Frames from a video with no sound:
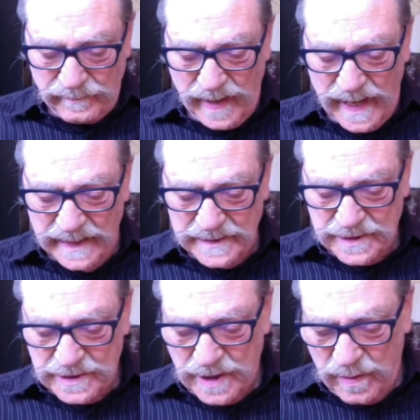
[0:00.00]
And
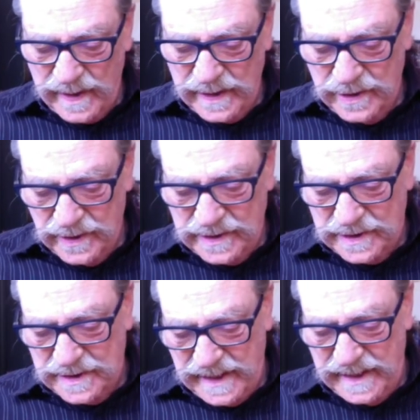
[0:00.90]
sowing good
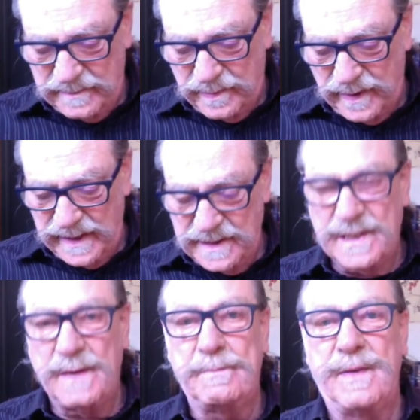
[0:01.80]
seed
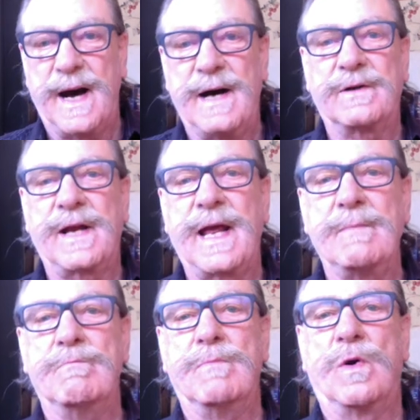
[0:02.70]
brings about a
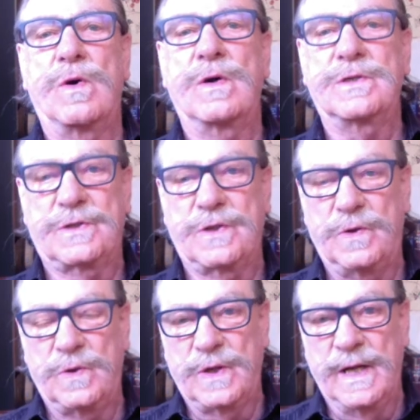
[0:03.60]
more
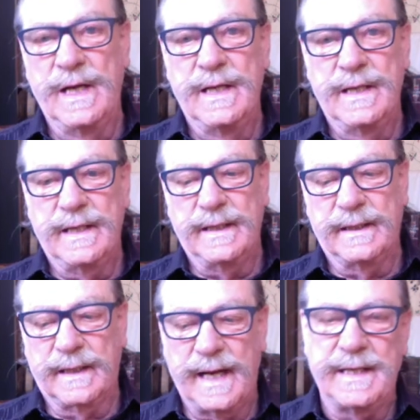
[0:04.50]
soul
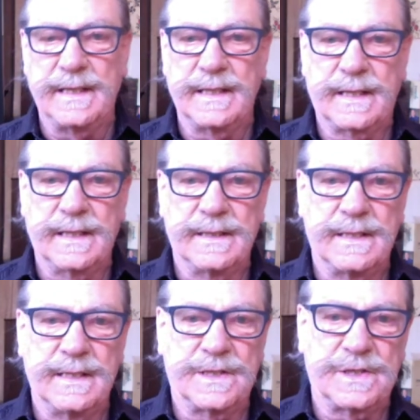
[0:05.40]
enlightened
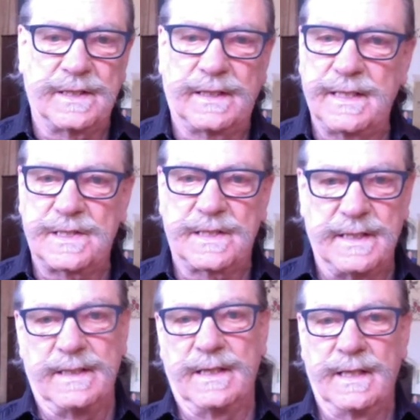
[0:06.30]
condition.
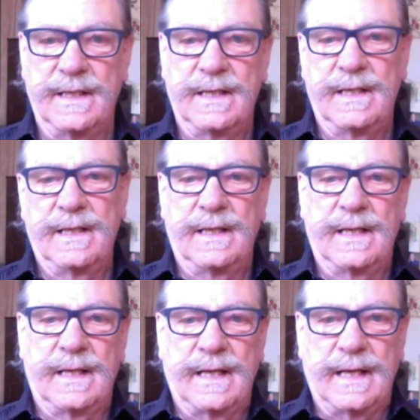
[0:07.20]
Listen,
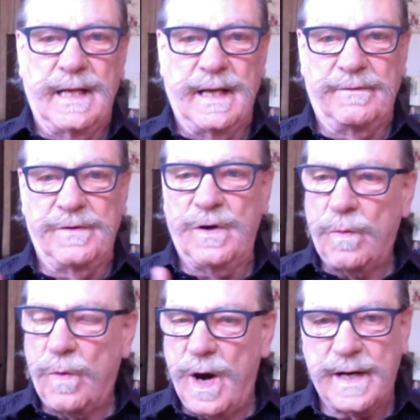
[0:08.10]
if you're
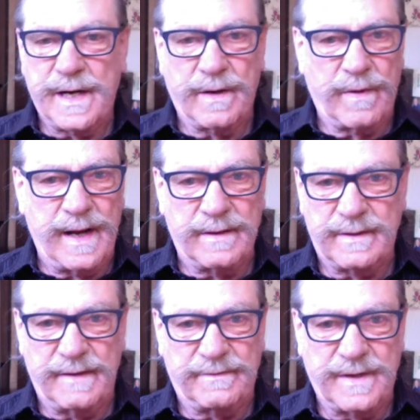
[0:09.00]
walking around
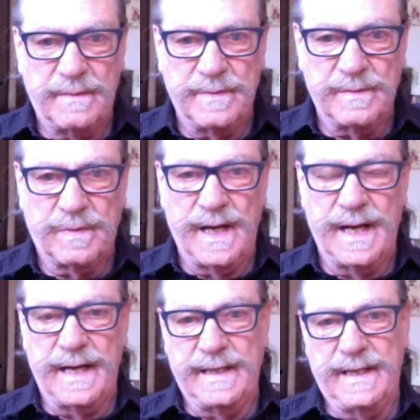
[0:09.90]
deaf, dumb, and
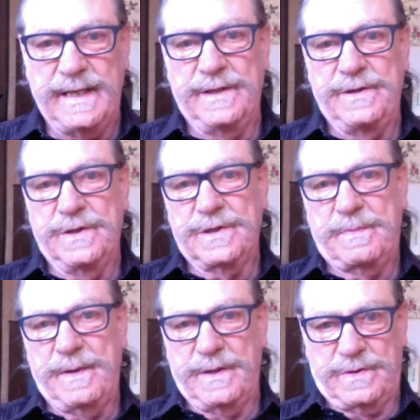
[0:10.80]
blind in your
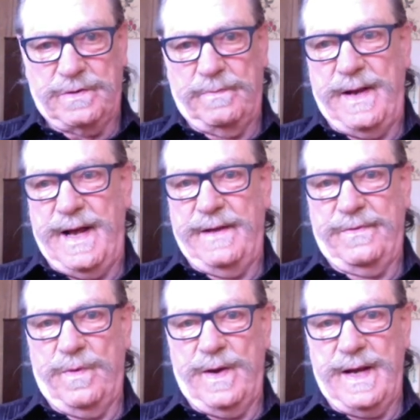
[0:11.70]
spiritual
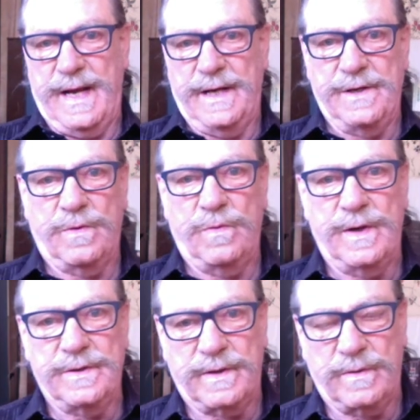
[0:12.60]
pathway and you're
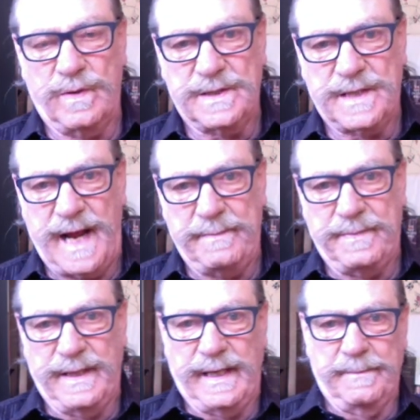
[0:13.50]
wondering what's
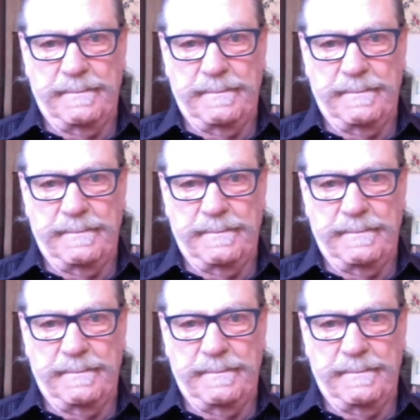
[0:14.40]
happening,